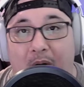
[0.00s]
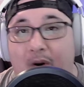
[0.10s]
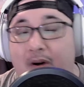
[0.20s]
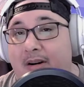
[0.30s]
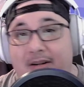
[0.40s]

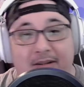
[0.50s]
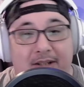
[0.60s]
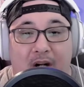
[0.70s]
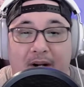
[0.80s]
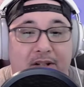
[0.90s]
or
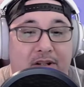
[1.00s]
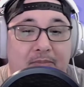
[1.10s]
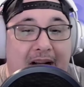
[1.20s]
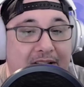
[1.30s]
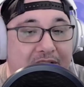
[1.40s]
going to
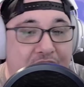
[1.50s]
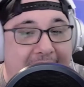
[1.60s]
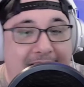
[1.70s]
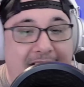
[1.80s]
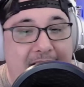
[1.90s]
my
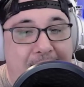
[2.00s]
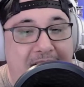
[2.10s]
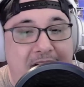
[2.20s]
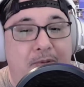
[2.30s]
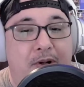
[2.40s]
janky
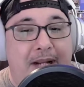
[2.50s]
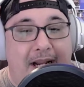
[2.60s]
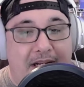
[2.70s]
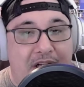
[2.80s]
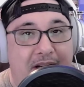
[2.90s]
Facebook
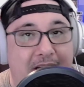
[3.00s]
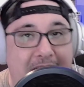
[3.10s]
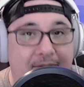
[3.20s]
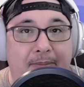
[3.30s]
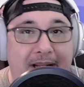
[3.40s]
page and
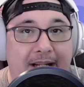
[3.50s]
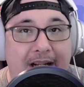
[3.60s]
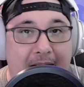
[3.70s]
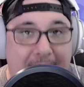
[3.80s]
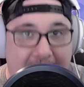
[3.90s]
leaving me a
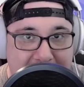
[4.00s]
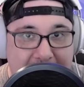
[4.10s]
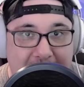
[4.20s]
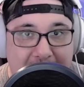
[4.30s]
comment.